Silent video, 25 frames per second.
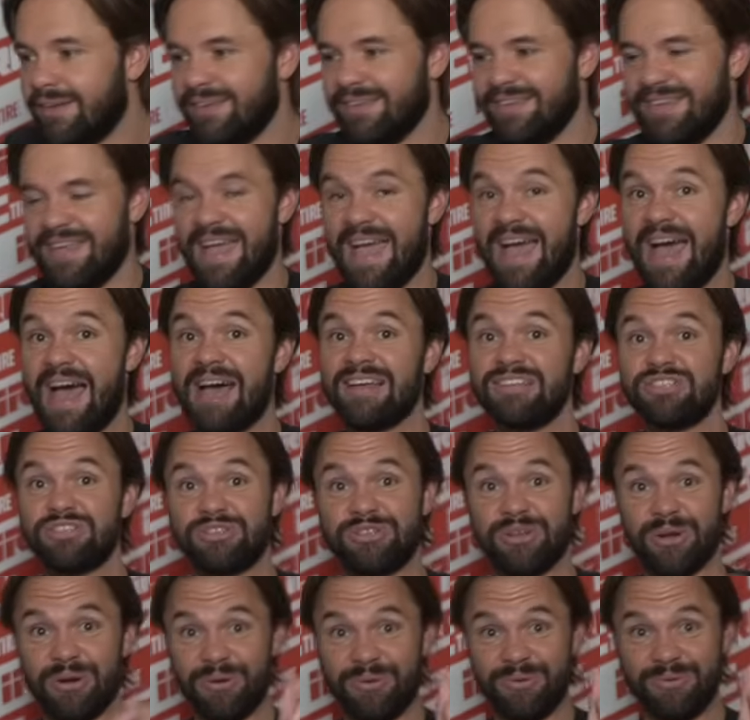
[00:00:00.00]
Yeah,
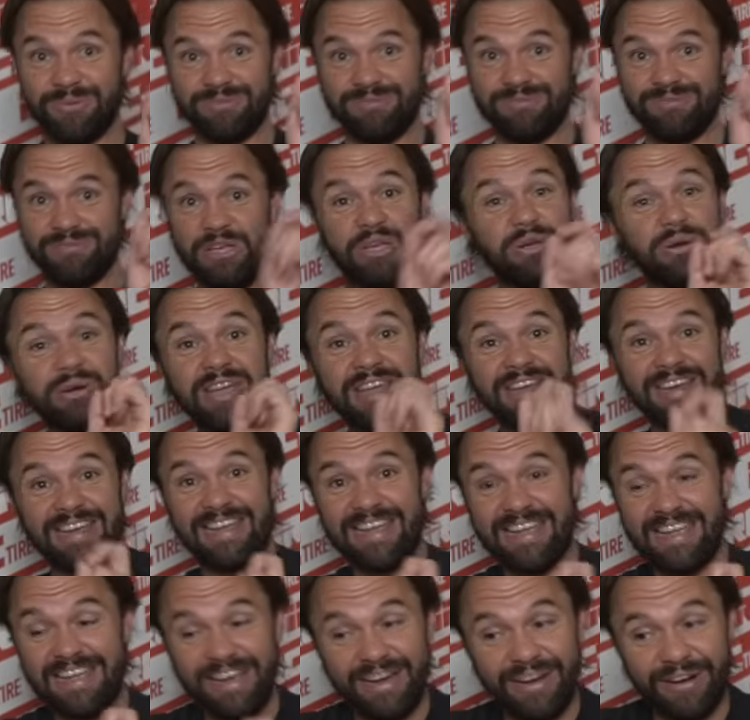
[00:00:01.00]
so you can
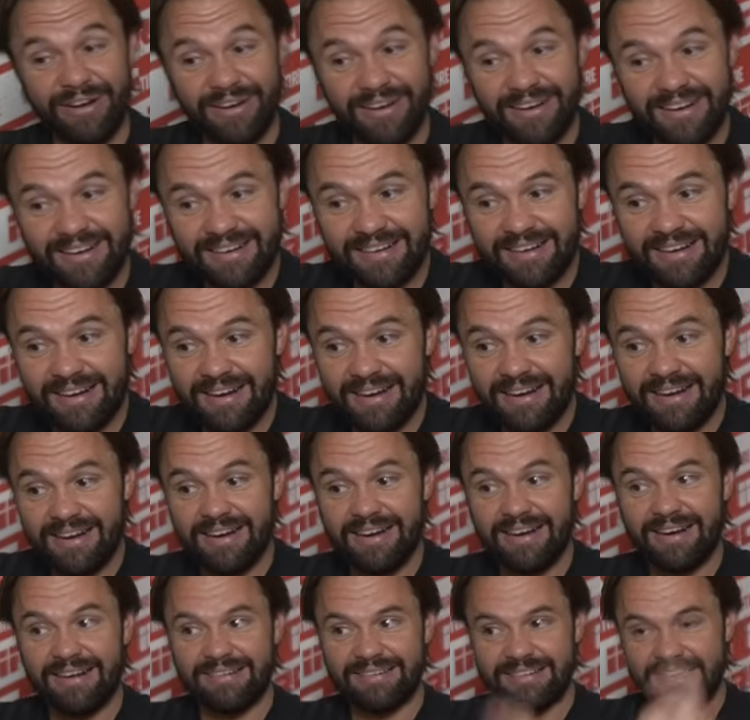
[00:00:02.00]
hear.
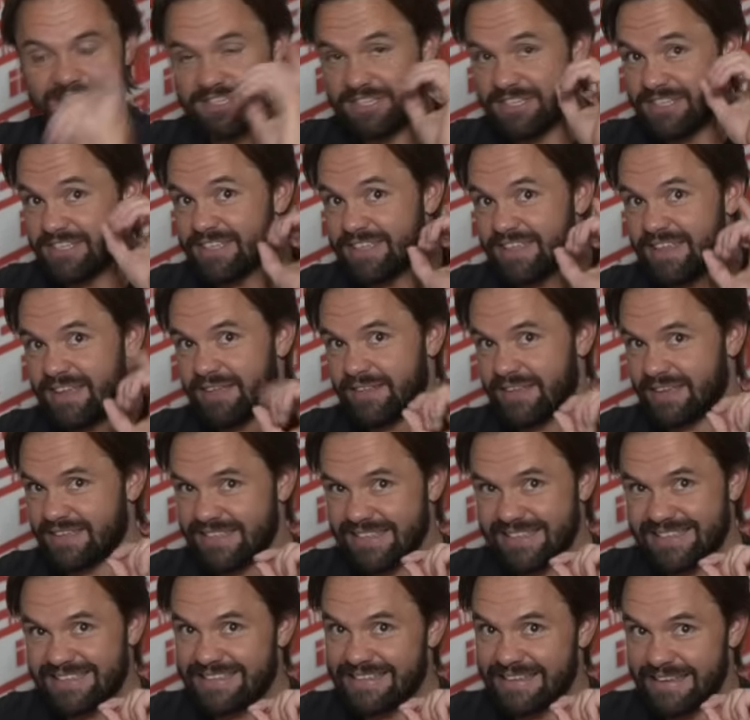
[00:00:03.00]
Listen to
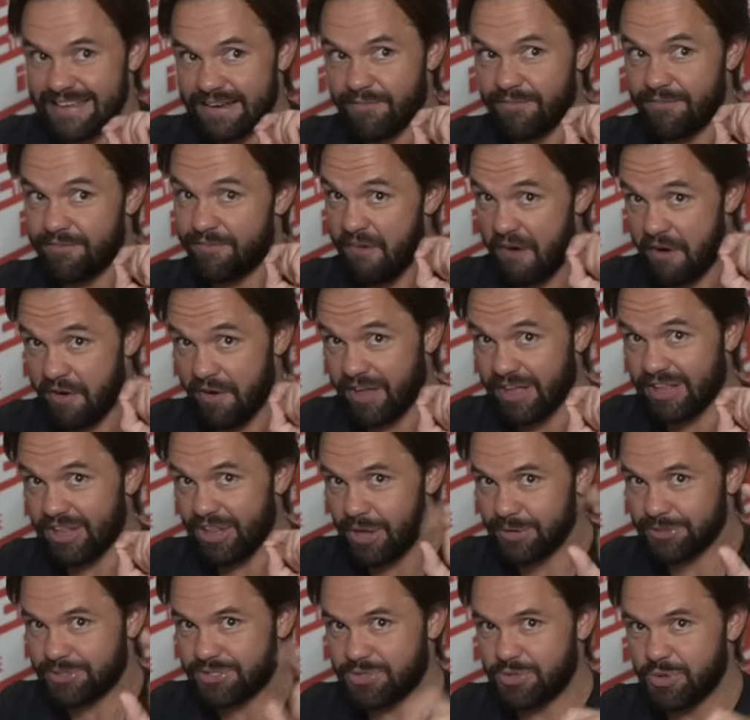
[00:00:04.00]
this is very
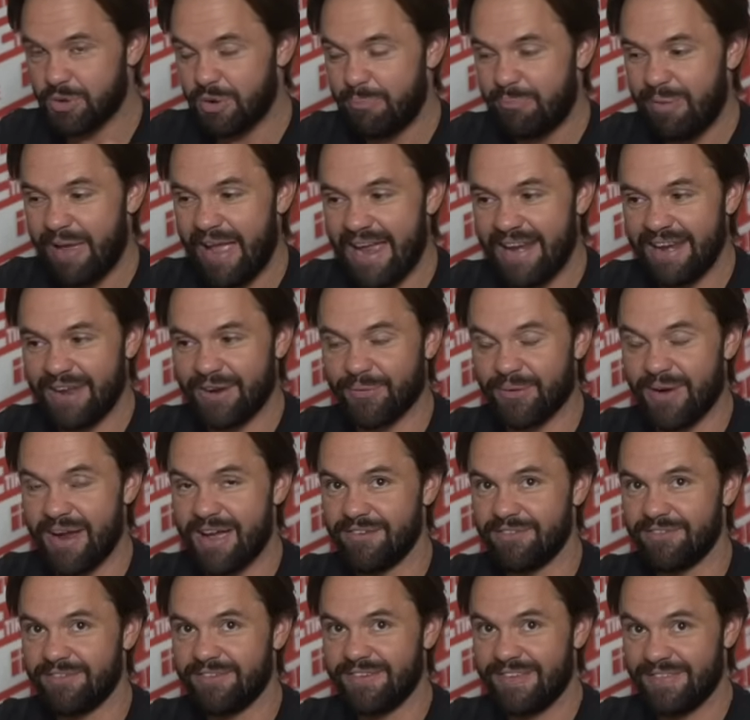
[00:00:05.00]
close to a panic
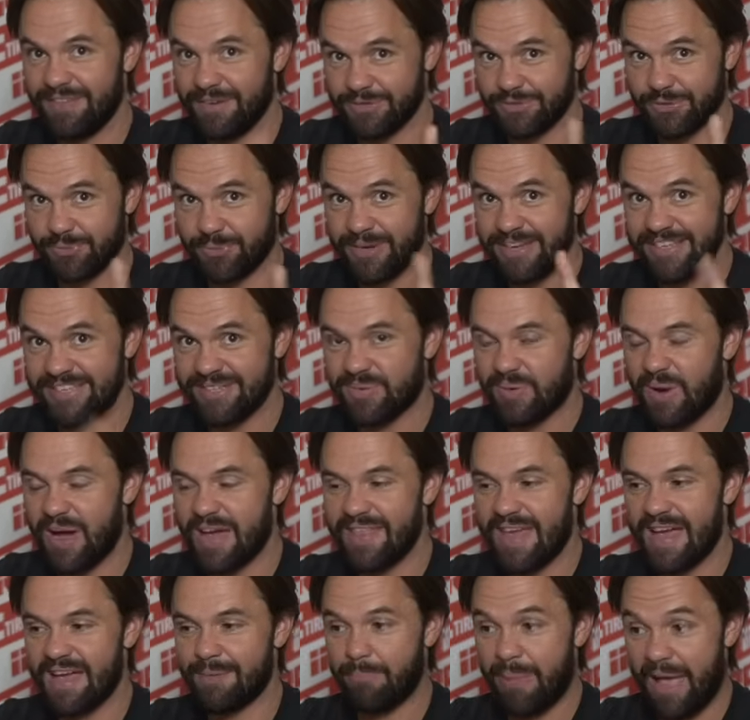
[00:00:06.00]
rev, and there's a reason
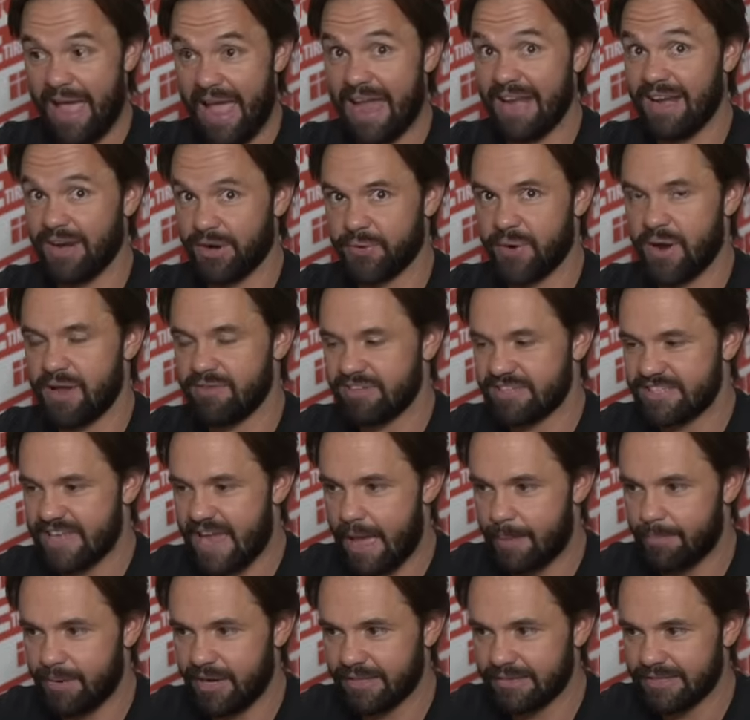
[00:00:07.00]
why that panic rev is
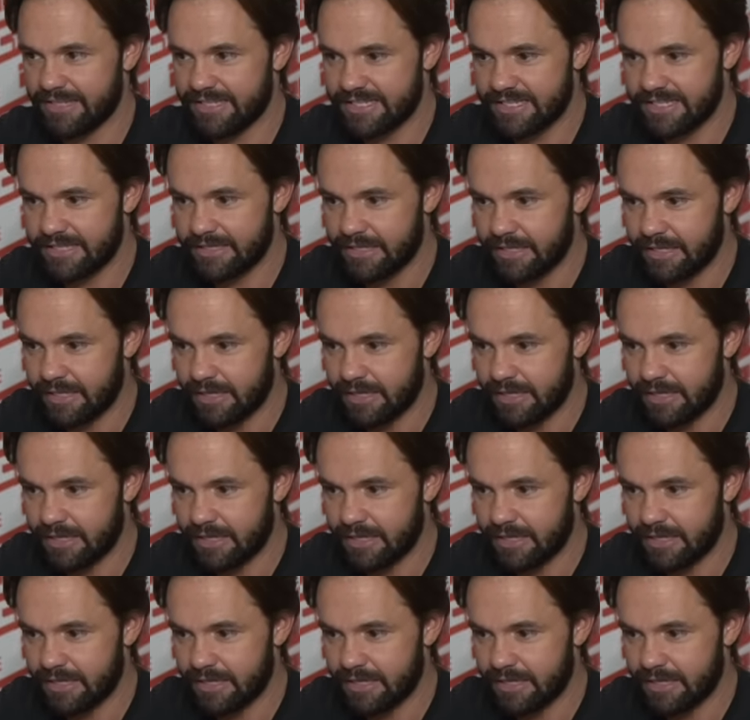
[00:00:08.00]
happening. Listen.